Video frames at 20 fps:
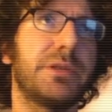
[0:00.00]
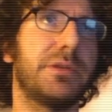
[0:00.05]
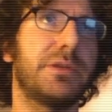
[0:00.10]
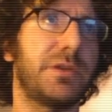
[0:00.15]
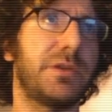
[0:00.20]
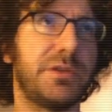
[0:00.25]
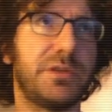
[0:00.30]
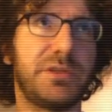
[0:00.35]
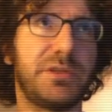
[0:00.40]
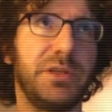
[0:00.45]

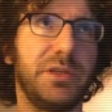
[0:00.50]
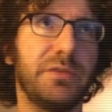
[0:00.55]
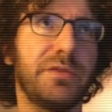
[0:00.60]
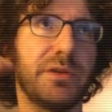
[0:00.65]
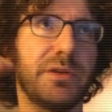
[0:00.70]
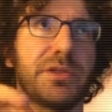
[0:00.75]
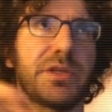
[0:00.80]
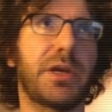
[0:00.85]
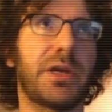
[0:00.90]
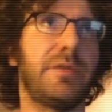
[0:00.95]
to see if
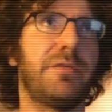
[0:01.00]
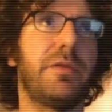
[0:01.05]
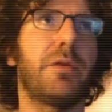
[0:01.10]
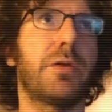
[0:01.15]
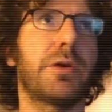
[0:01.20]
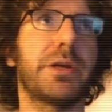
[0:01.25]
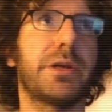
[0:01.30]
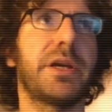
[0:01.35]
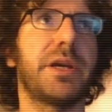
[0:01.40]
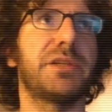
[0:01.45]
there's kind of
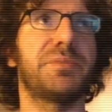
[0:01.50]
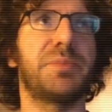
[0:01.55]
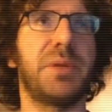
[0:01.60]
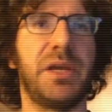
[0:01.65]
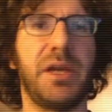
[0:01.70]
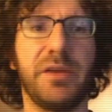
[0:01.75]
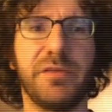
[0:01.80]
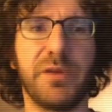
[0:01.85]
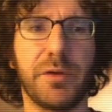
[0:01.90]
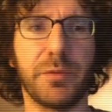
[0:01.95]
organized
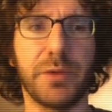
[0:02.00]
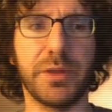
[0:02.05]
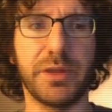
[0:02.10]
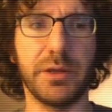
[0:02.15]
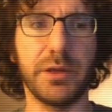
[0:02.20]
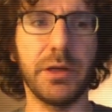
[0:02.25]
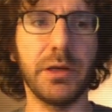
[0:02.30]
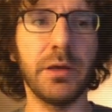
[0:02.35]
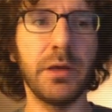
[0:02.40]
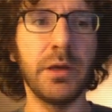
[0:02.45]
behavior within
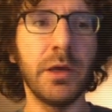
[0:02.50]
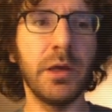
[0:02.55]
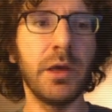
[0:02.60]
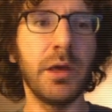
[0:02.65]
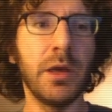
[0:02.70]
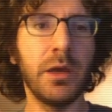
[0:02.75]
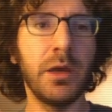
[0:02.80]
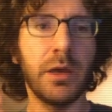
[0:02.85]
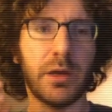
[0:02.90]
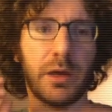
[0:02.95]
it.
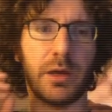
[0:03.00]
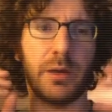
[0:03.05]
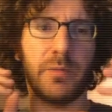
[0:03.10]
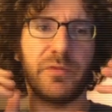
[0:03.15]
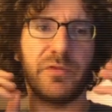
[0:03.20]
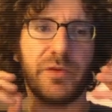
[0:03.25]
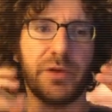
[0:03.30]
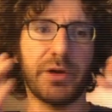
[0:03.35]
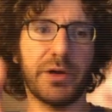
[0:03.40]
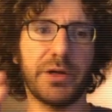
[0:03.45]

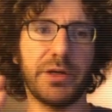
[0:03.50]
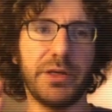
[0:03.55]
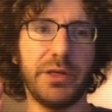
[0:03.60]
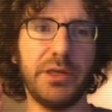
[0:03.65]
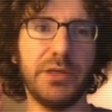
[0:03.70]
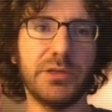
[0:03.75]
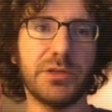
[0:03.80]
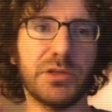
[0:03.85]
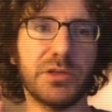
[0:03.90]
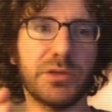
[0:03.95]
For
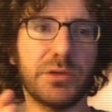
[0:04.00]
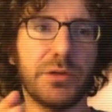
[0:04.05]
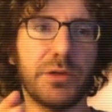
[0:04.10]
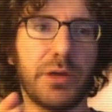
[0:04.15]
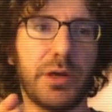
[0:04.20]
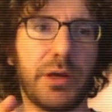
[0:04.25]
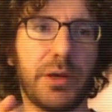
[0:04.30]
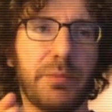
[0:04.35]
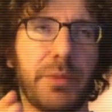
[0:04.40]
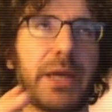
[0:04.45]
each
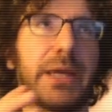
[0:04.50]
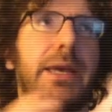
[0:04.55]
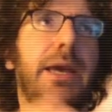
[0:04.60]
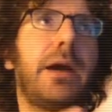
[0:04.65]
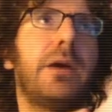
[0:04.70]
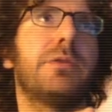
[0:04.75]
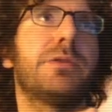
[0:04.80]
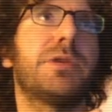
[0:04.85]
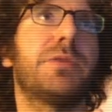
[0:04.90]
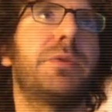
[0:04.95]

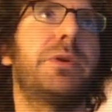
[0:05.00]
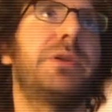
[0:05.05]
account, we